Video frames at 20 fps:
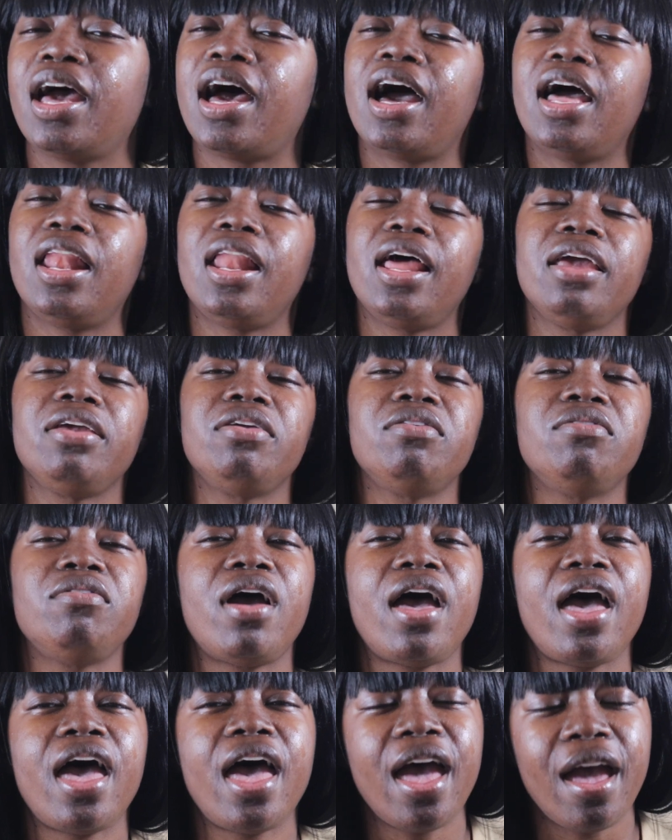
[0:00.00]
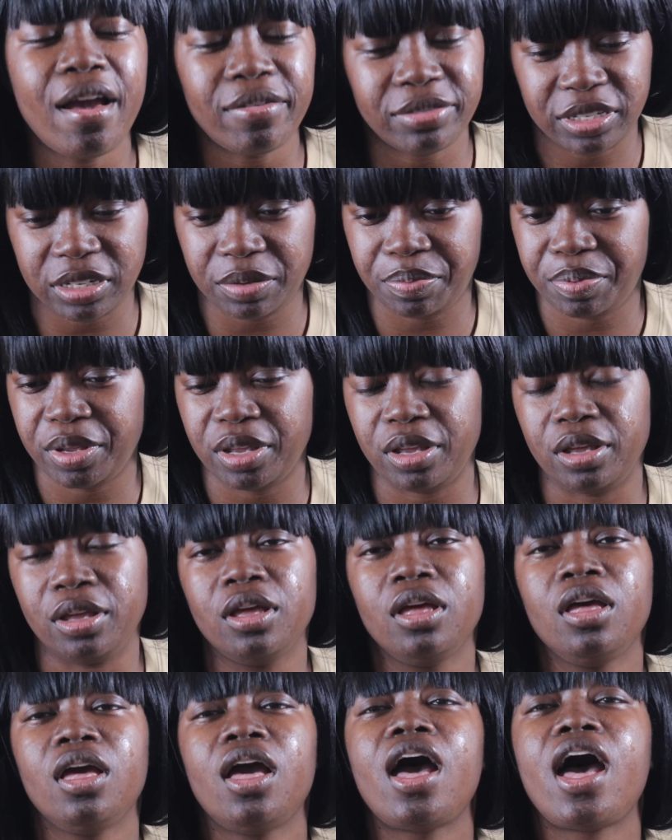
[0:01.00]
I like you have to
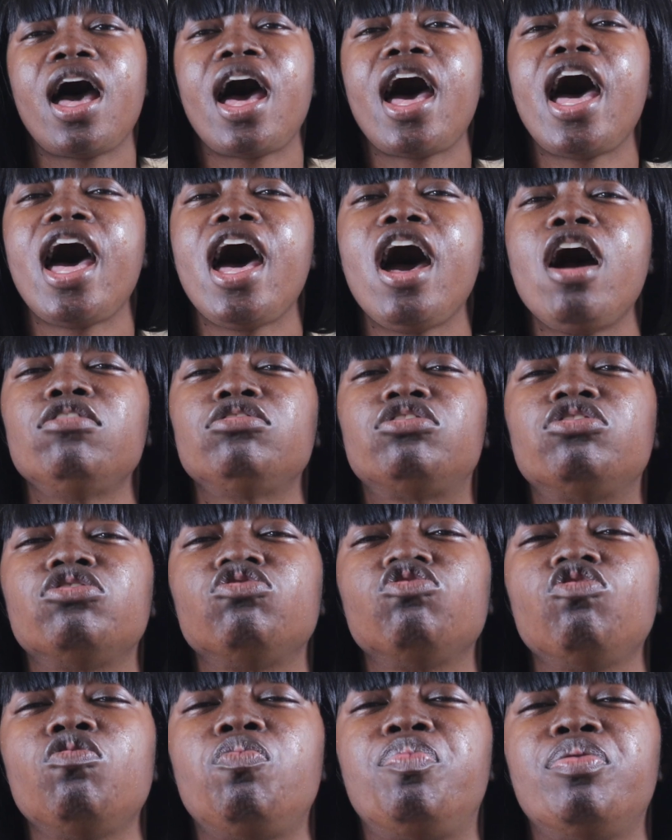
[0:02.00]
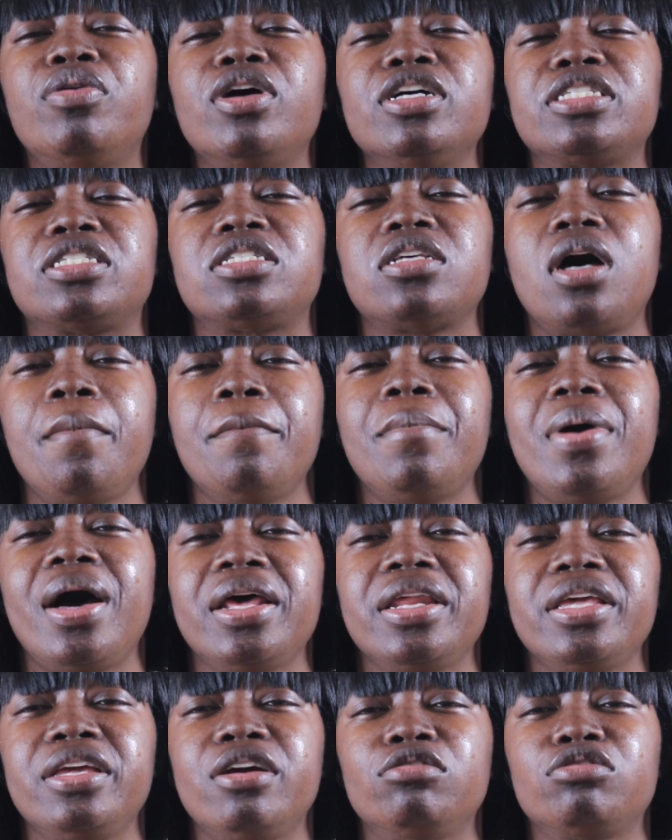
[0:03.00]
be. How do you put
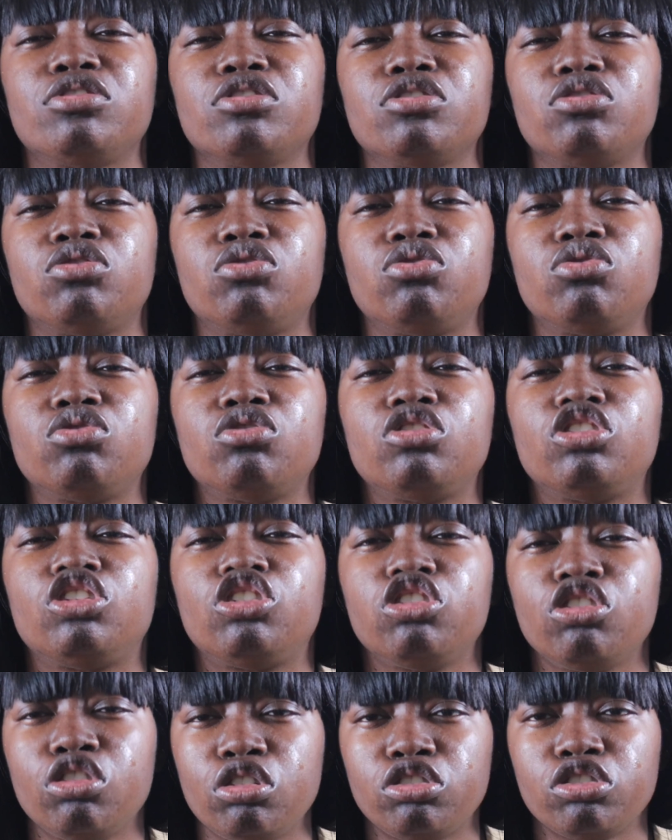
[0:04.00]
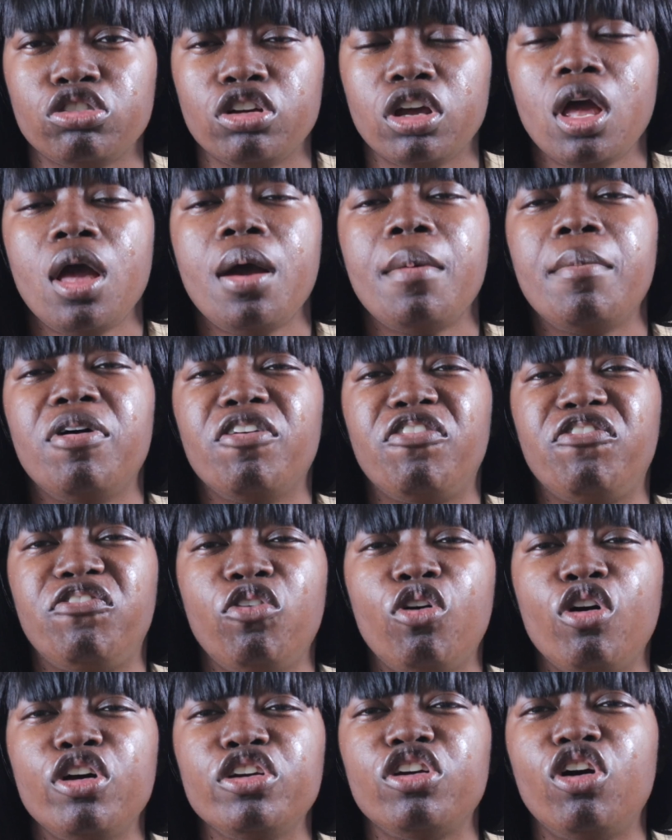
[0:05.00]
somebody else's children
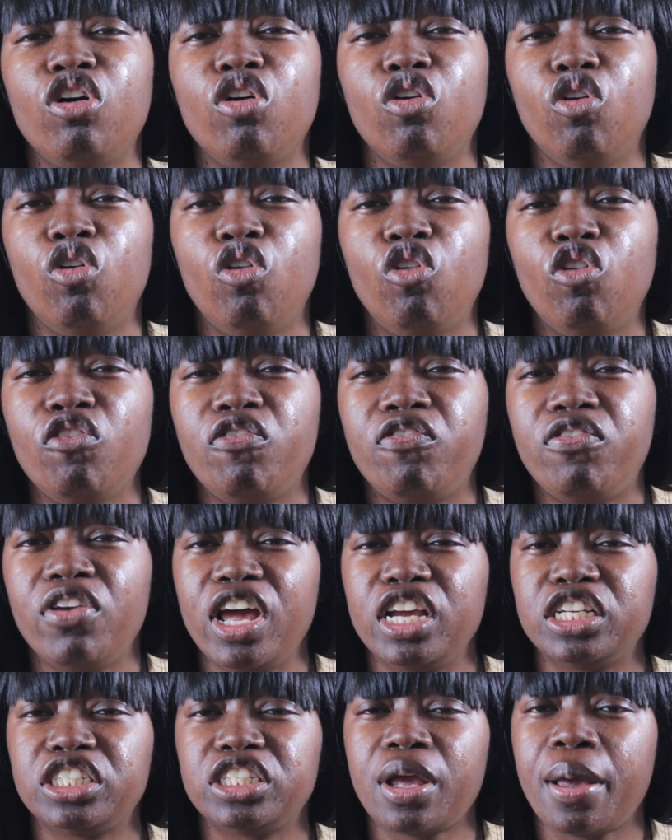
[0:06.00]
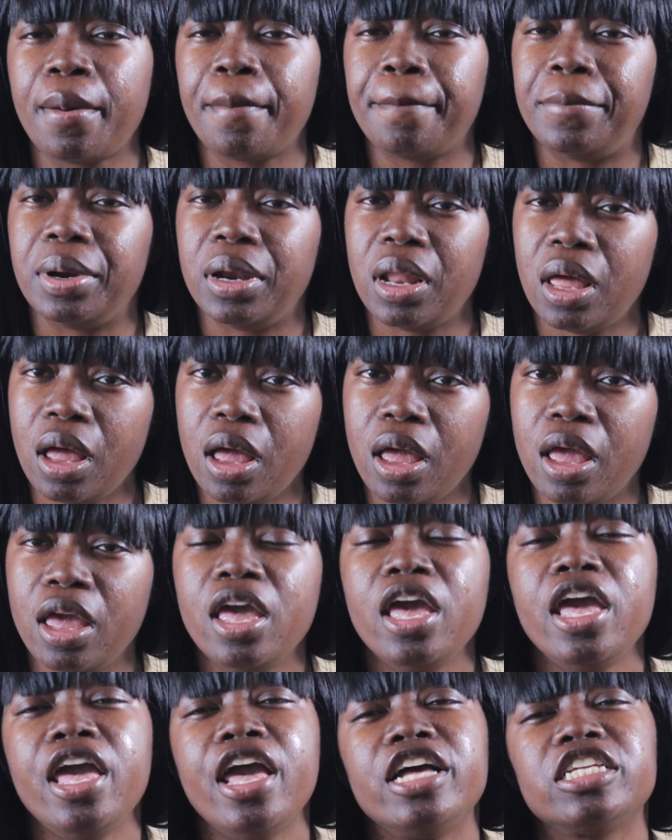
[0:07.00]
before your own flesh and
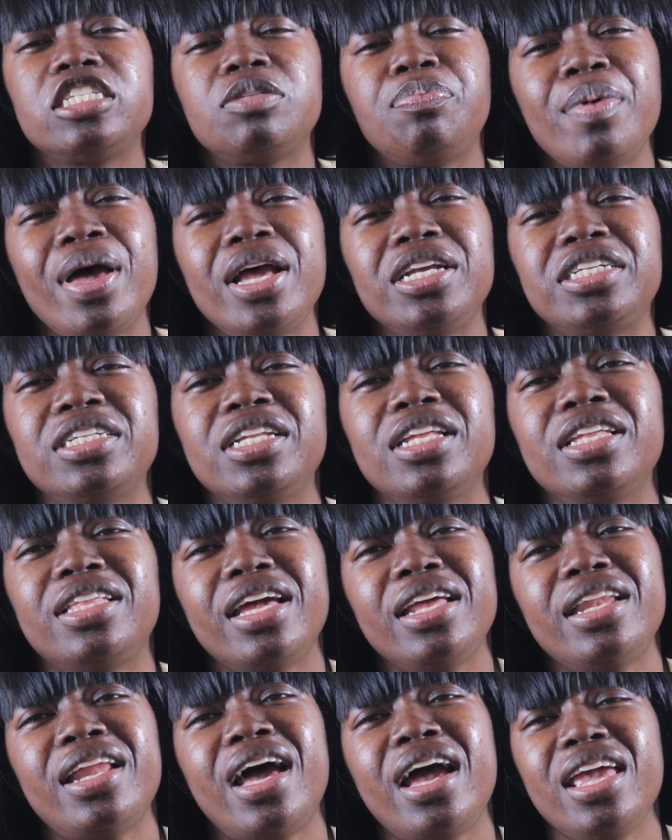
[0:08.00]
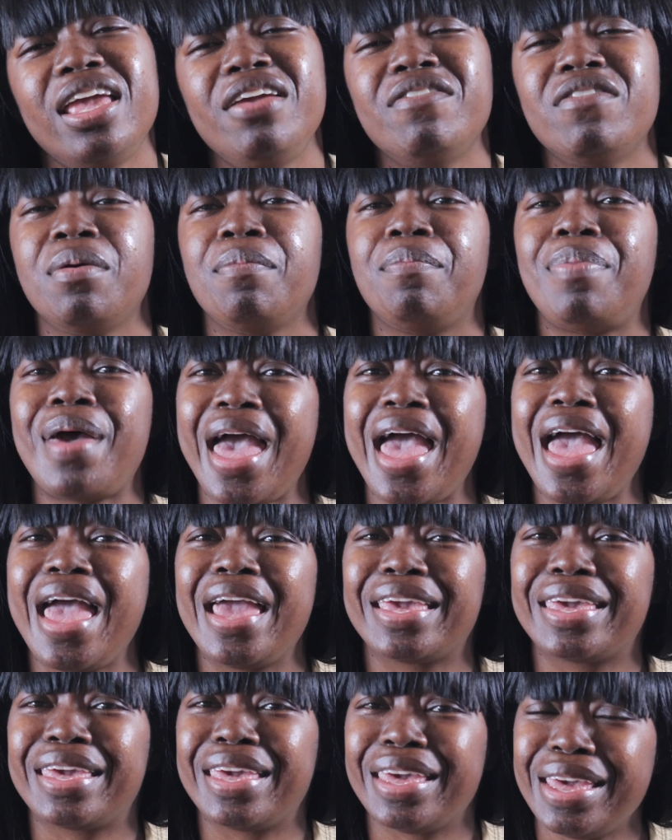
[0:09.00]
blood? Especially they're not even
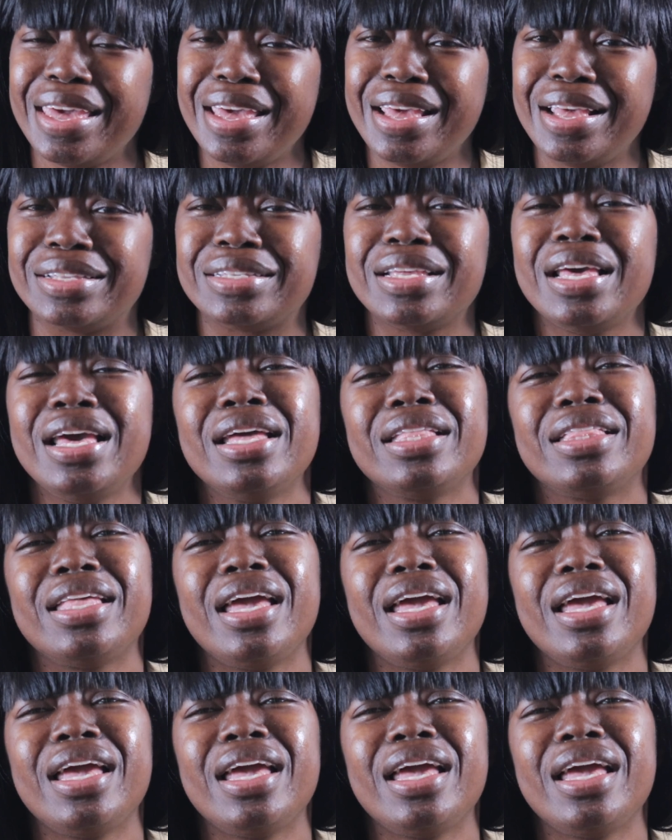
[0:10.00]
bad kids.